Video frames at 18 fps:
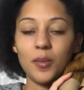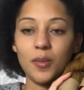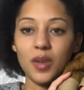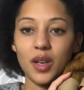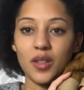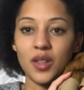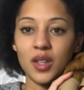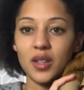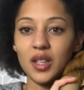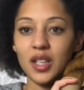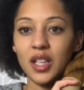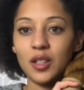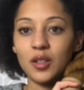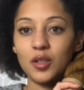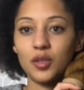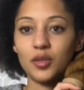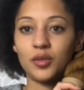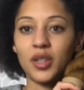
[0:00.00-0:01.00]
I think they're going to
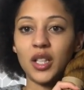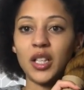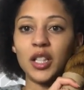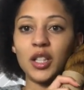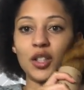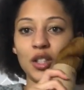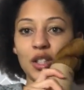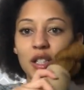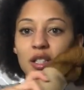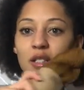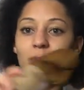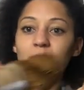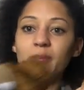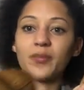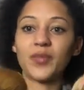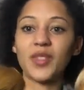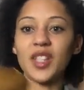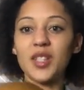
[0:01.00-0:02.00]
look really good
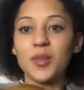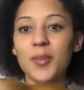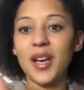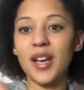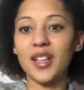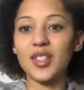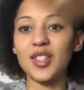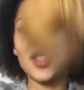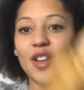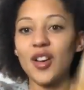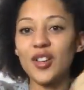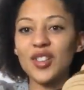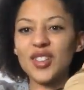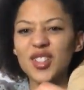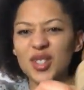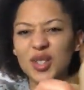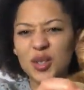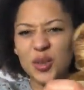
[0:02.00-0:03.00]
as a pair of
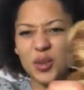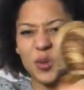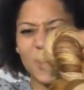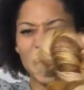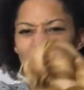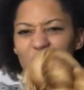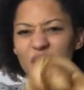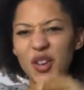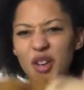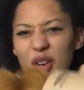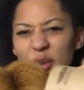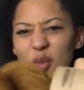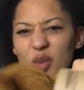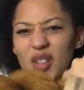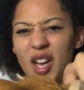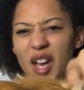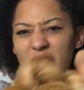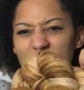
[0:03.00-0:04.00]
socks, which
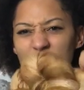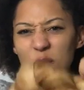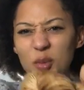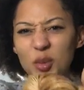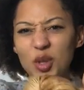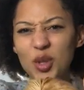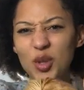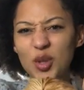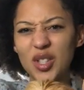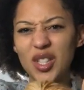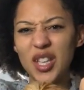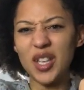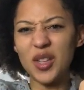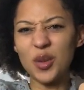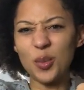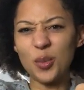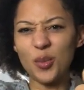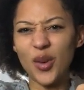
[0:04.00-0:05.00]
obviously that helps you see
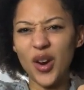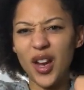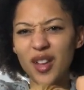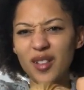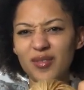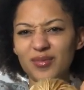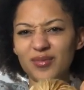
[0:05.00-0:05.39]
them, right?